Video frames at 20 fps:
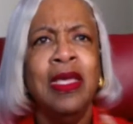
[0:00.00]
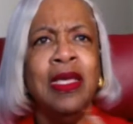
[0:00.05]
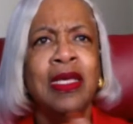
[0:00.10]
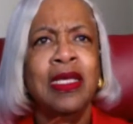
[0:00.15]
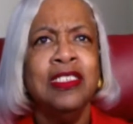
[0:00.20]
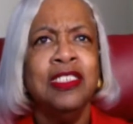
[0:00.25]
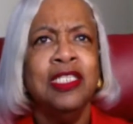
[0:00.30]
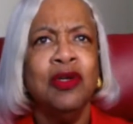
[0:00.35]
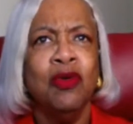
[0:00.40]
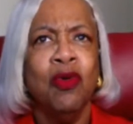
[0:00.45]

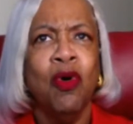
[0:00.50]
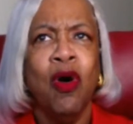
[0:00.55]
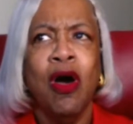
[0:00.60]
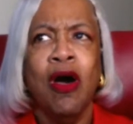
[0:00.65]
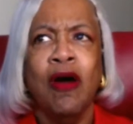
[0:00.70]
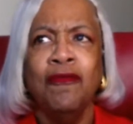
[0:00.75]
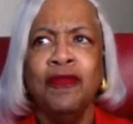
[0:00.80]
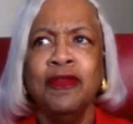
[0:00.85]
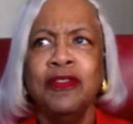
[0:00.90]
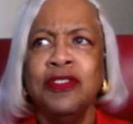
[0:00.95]
general
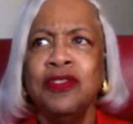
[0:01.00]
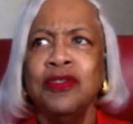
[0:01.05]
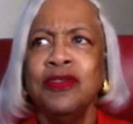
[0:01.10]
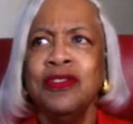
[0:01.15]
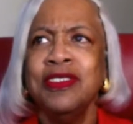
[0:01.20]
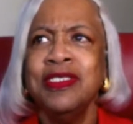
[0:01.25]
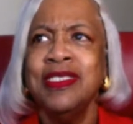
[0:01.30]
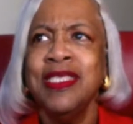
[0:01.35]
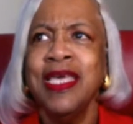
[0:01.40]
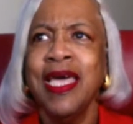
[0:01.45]

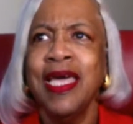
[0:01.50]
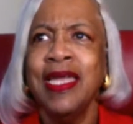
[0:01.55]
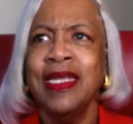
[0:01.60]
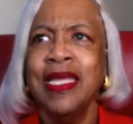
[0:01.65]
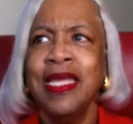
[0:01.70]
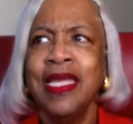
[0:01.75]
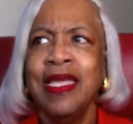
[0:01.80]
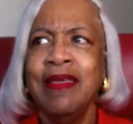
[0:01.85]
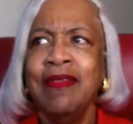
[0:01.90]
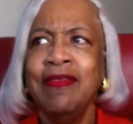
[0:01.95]
officers that
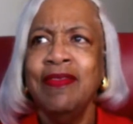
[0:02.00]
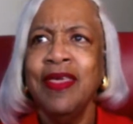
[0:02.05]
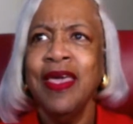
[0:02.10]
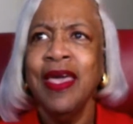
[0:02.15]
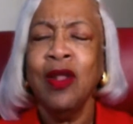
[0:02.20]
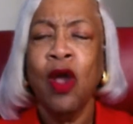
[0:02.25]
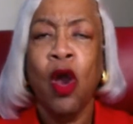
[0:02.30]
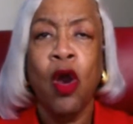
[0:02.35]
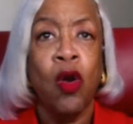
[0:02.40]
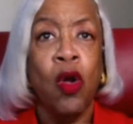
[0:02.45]

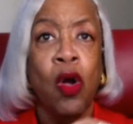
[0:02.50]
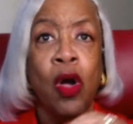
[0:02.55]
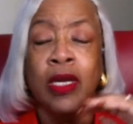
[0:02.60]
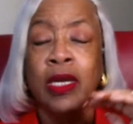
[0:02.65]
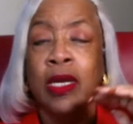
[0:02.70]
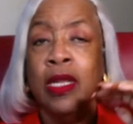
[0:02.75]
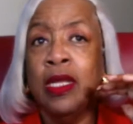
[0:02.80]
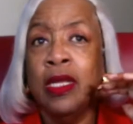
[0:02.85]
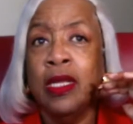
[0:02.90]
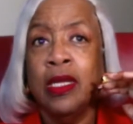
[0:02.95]
are on
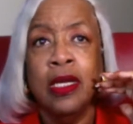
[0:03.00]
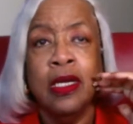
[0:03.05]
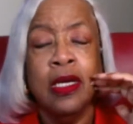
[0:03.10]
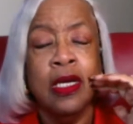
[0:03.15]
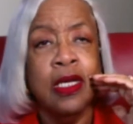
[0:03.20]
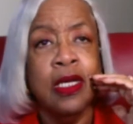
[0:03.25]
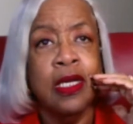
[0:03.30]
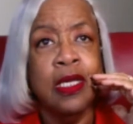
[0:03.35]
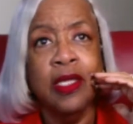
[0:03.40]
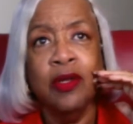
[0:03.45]

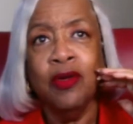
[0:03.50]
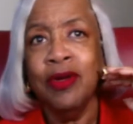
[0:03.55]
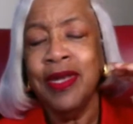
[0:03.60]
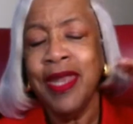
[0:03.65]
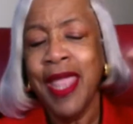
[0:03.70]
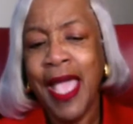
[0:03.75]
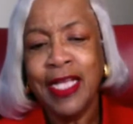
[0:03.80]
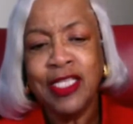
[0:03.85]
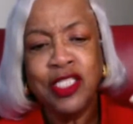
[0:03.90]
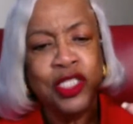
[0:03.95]

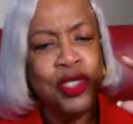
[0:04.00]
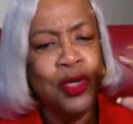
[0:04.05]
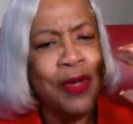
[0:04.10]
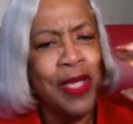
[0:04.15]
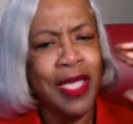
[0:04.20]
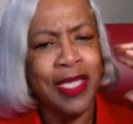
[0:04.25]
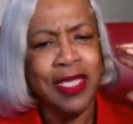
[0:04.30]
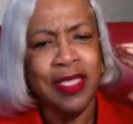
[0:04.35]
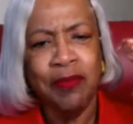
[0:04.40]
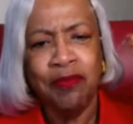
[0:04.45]
international
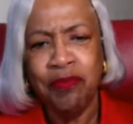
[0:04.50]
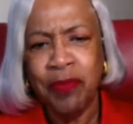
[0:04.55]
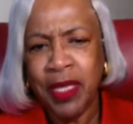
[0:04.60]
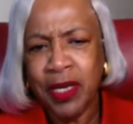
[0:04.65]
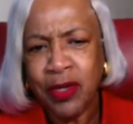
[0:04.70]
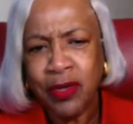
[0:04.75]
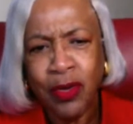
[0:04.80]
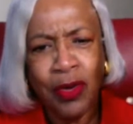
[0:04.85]
ecumenical